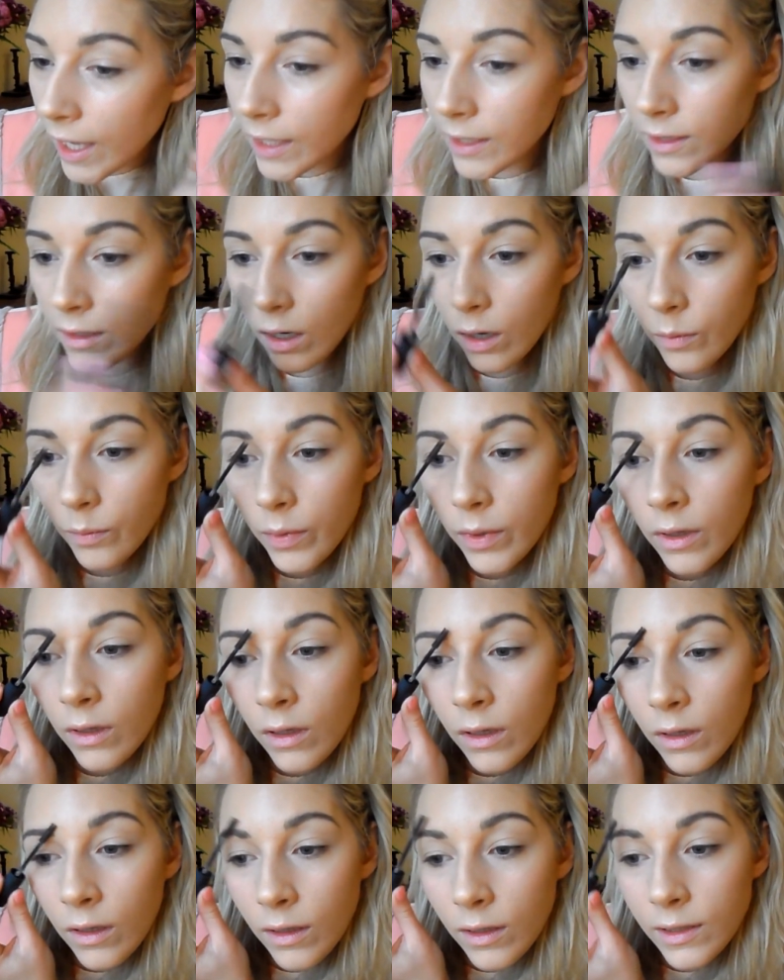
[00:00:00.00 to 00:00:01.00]
the hairs up,
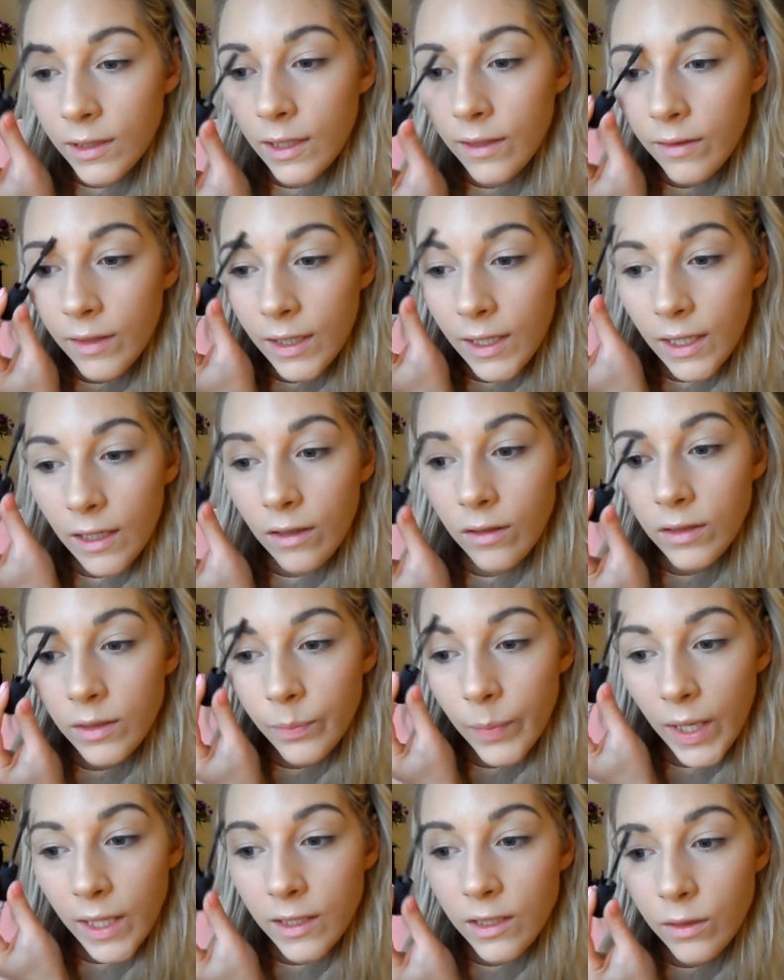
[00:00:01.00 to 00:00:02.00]
because I think it
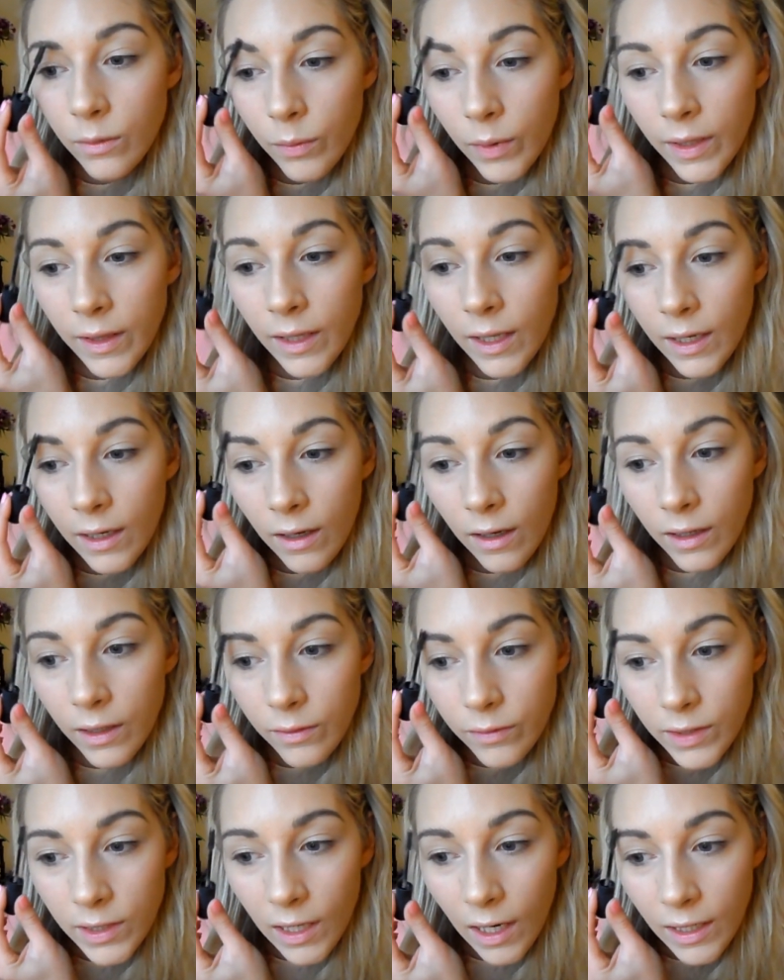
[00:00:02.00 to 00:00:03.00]
looks better when they're
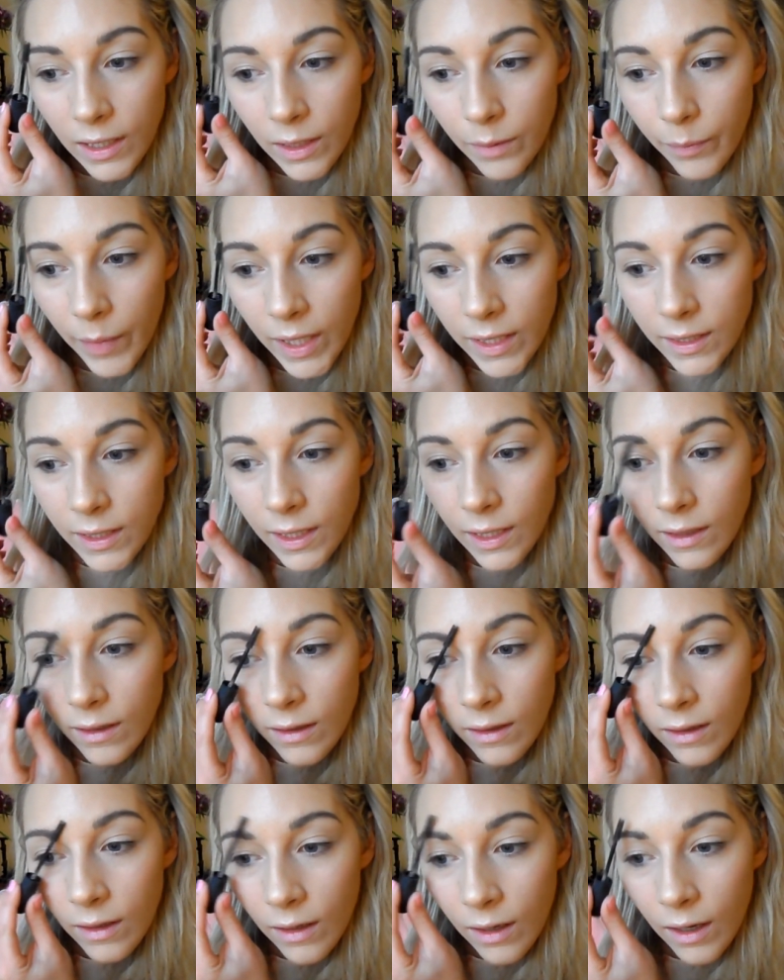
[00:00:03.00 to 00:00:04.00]
kind of slightly
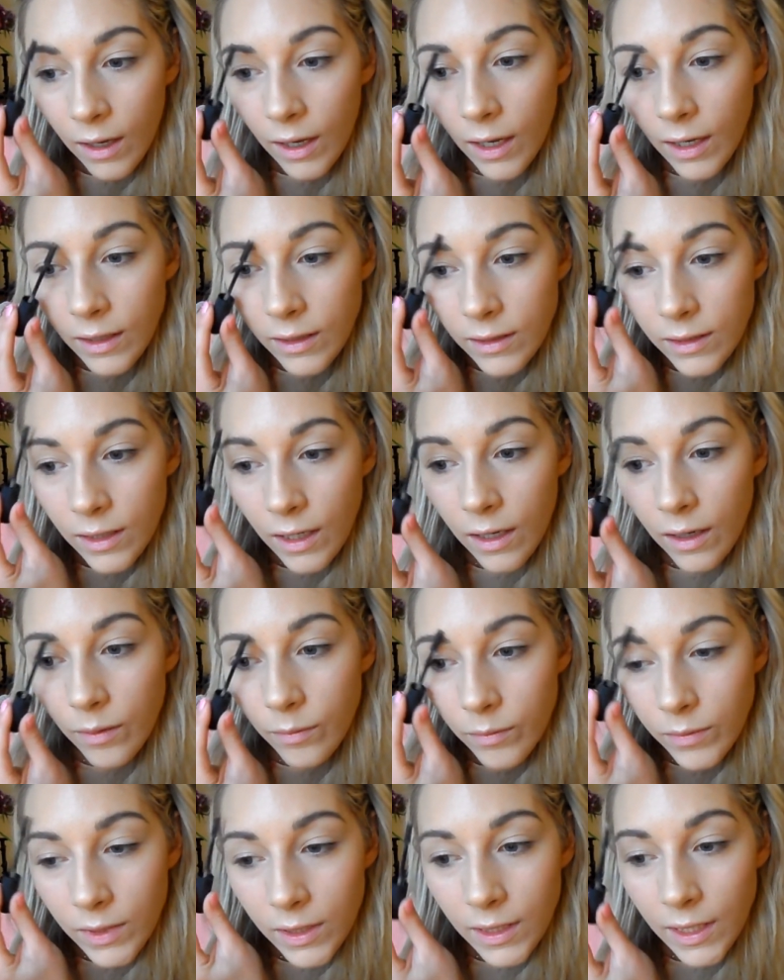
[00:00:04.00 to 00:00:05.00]
messy
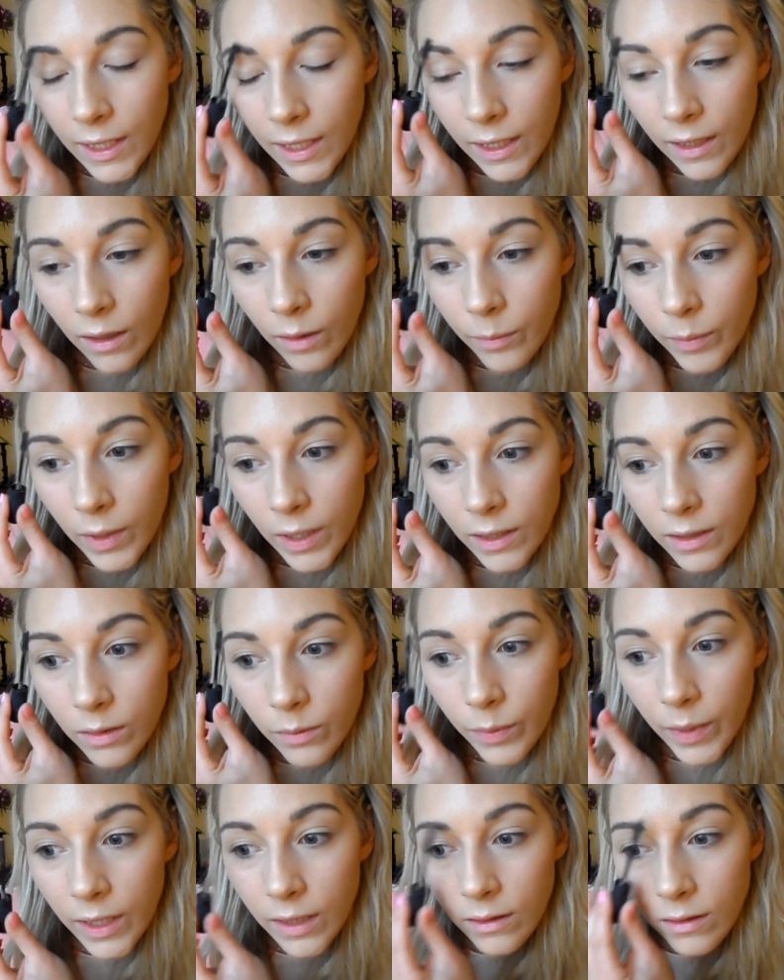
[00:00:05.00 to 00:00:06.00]
and sticking up a
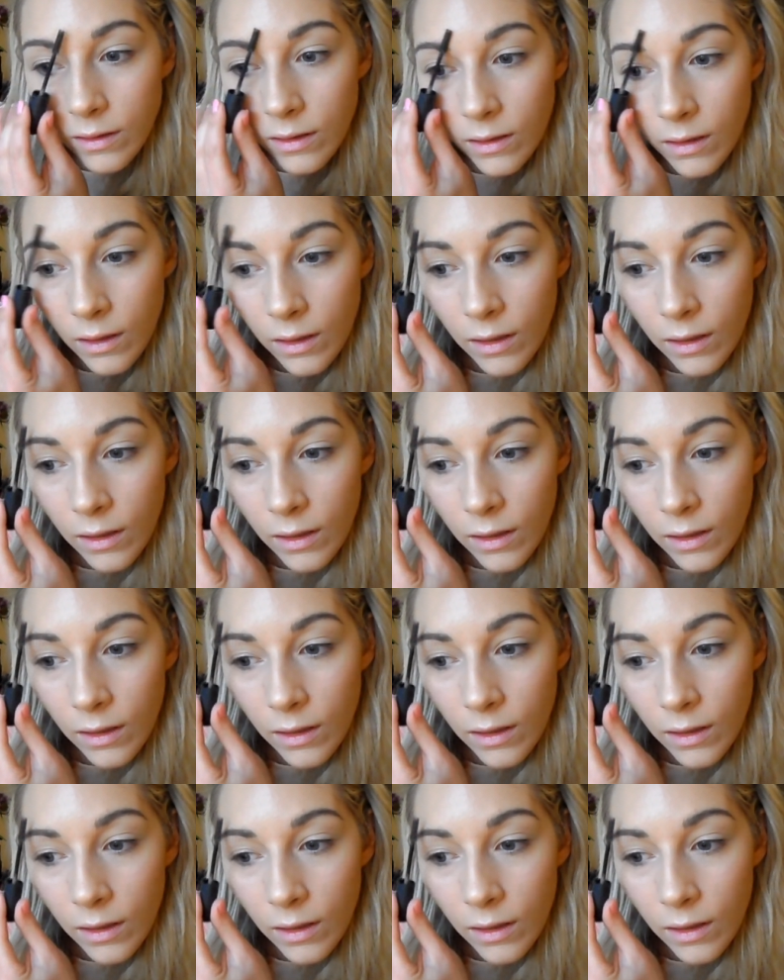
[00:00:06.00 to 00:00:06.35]
little bit.